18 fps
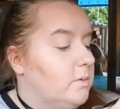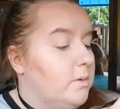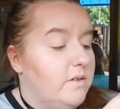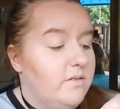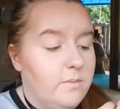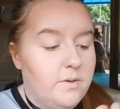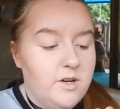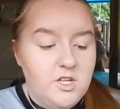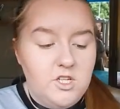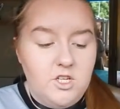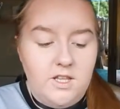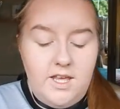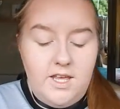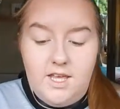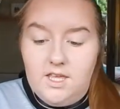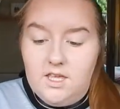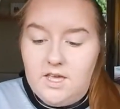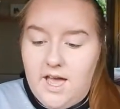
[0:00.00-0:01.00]
whatever brush you
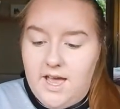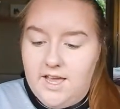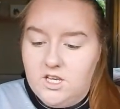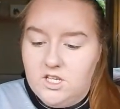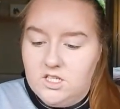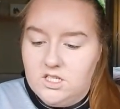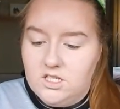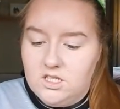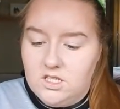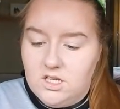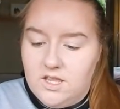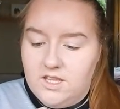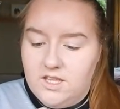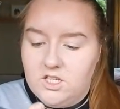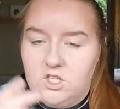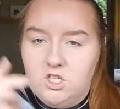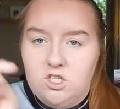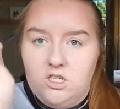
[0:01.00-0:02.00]
like. This
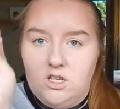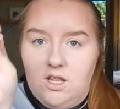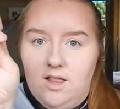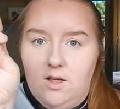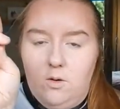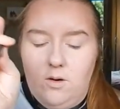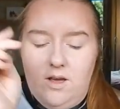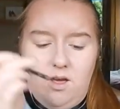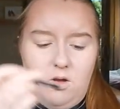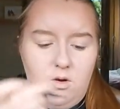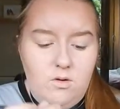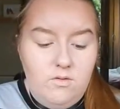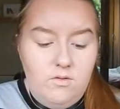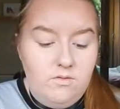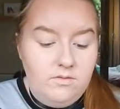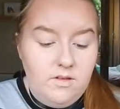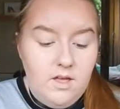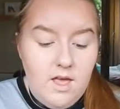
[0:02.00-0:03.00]
is just a little
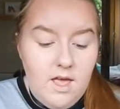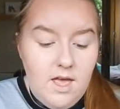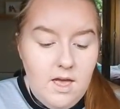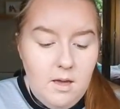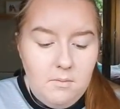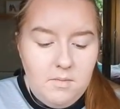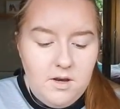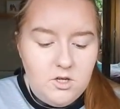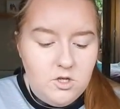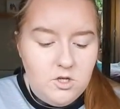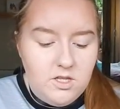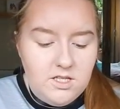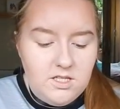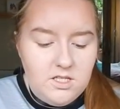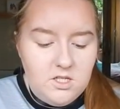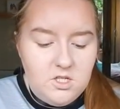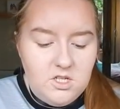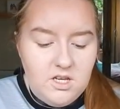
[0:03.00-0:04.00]
e.l.f. Pretty sure this
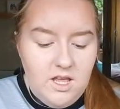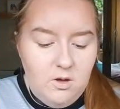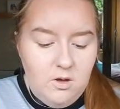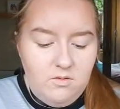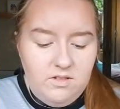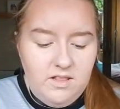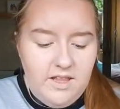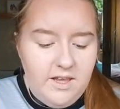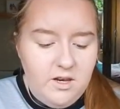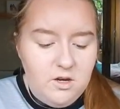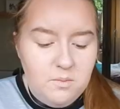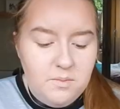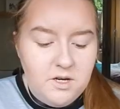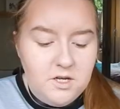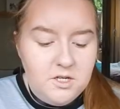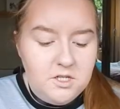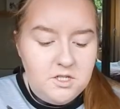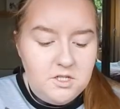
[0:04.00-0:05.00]
is just an e.l.f. liner
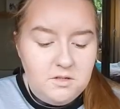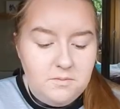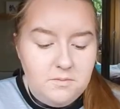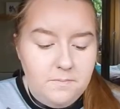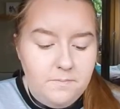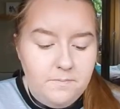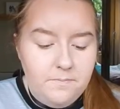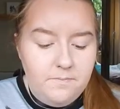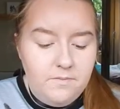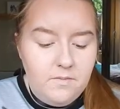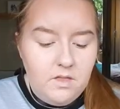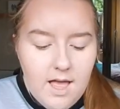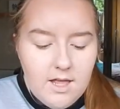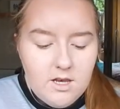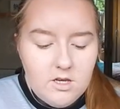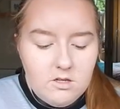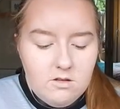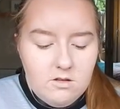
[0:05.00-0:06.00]
brush. I
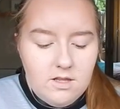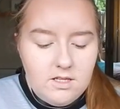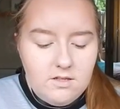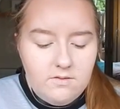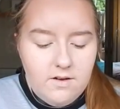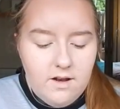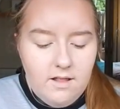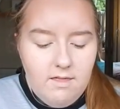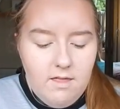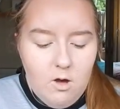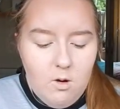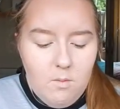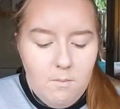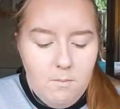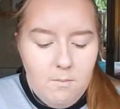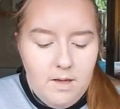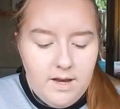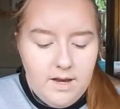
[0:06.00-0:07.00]
just do this for a little
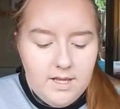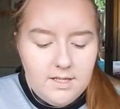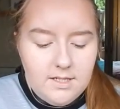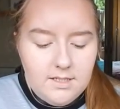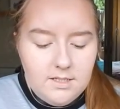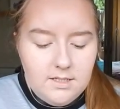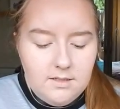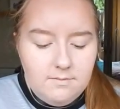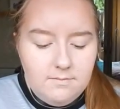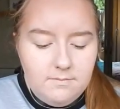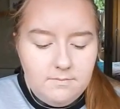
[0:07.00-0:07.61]
minute.